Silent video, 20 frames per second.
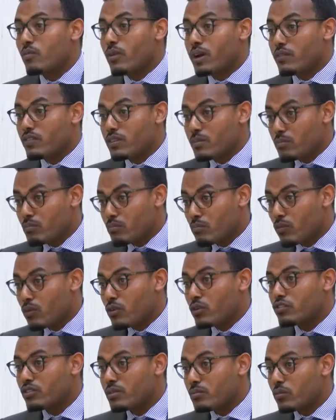one of the
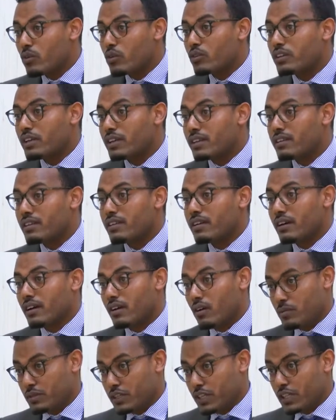most important
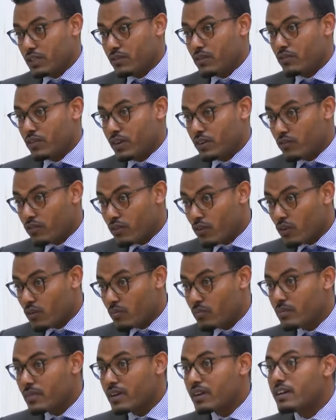objectives of
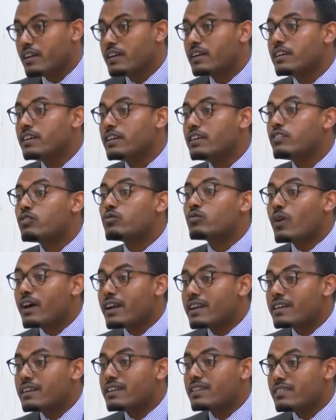reform, is to
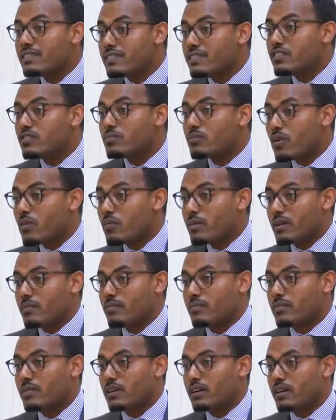address this
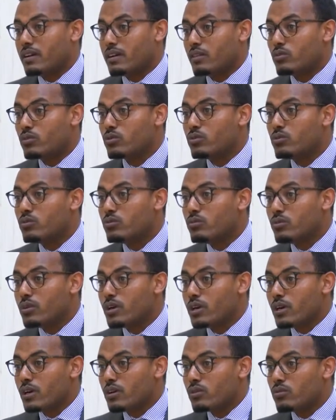problem, to
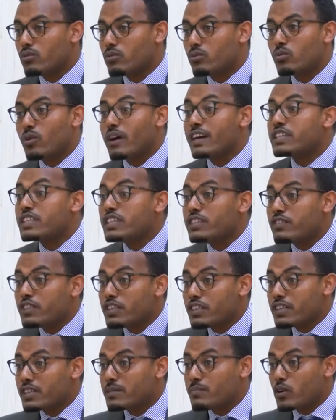achieve
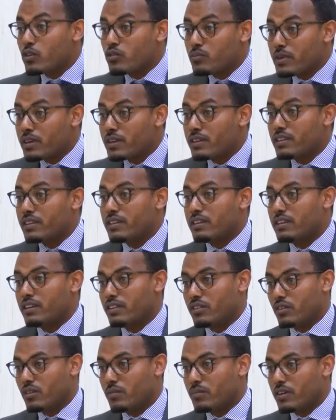shared prosperity in
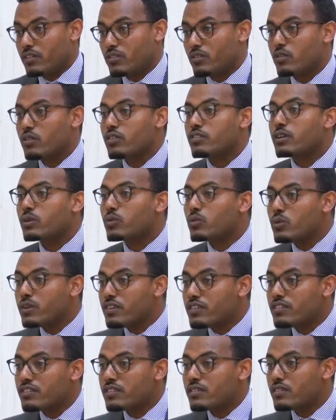Ethiopia. So the
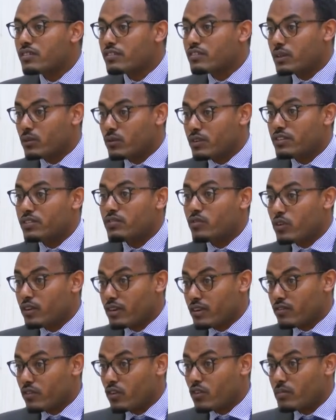quest for
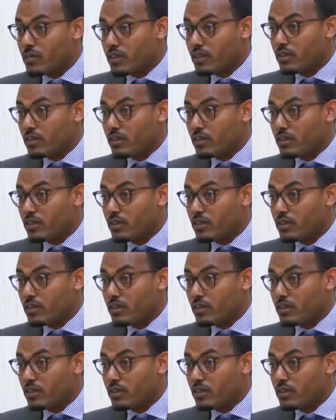reform in